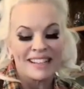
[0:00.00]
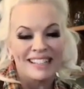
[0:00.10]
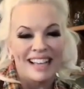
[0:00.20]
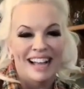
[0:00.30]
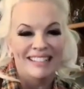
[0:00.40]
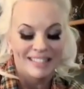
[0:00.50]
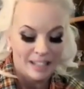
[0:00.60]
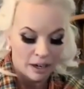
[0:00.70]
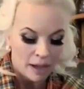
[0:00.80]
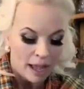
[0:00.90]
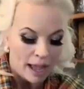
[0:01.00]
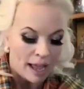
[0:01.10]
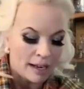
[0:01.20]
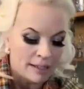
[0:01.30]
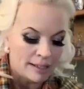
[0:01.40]
Yeah, so
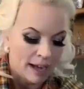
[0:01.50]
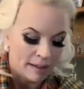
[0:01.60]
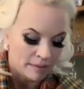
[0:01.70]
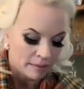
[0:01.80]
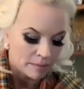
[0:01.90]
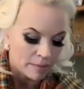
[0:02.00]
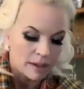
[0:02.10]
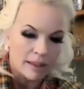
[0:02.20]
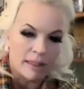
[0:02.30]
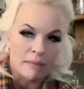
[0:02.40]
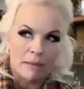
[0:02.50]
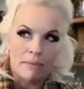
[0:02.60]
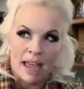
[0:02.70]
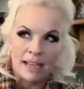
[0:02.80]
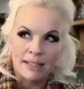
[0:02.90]
and the
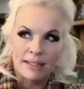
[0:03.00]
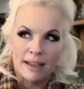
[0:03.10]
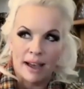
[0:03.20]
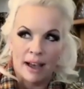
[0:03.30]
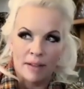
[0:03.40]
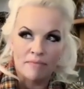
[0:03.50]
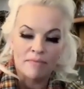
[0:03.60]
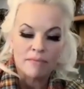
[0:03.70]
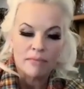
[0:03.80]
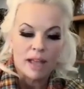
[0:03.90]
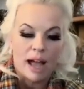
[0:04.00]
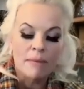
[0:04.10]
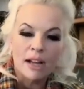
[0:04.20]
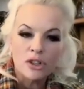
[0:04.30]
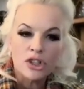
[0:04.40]
McBains, I'm
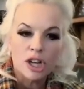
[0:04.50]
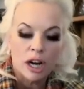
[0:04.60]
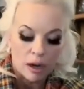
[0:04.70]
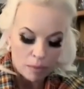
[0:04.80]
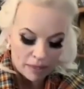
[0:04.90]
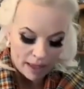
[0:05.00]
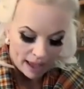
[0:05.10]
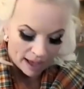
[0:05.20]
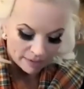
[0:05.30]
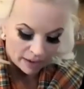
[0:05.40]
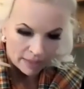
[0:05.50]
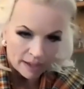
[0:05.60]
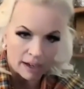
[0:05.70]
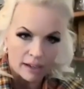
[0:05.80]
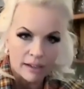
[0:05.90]
not sure what they have on
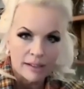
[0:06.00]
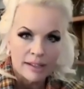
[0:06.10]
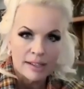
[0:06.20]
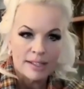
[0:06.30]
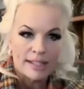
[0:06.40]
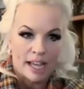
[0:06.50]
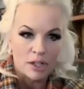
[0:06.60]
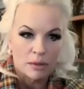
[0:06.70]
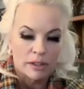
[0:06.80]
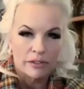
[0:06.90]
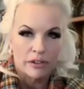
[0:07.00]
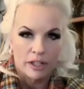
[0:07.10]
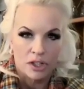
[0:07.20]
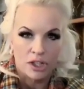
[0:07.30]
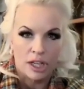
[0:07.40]
their schedule for
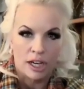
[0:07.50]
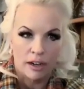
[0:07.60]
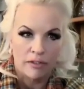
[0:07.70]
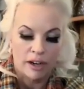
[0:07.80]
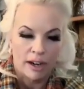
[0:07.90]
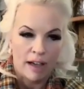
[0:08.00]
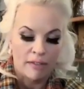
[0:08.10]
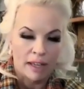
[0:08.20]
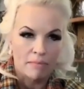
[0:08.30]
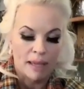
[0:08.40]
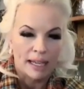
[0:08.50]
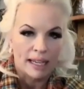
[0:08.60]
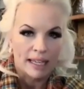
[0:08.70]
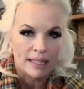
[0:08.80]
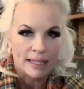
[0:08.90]
this year, if they're having a big
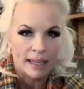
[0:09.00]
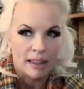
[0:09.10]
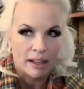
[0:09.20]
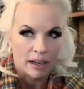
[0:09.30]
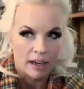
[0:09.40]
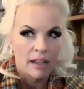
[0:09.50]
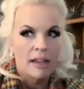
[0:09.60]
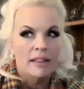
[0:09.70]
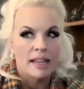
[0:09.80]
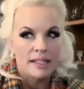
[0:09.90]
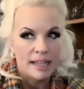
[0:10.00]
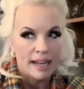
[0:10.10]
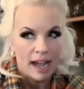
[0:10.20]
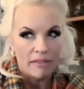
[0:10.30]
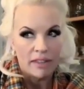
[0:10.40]
get together. They did
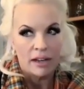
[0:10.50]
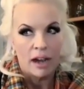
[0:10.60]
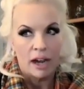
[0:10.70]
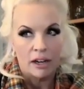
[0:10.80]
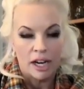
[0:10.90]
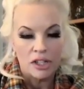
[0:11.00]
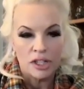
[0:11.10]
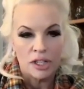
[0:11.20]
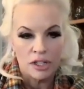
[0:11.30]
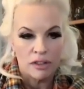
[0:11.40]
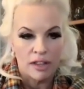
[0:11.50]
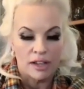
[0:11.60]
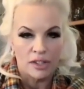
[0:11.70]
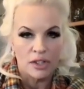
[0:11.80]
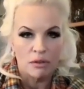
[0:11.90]
have the inauguration in
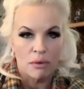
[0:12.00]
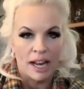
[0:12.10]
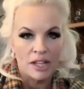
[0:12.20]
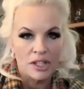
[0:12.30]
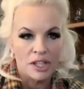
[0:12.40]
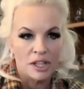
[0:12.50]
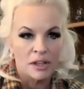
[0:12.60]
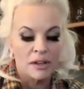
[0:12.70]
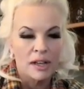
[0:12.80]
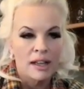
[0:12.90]
2022.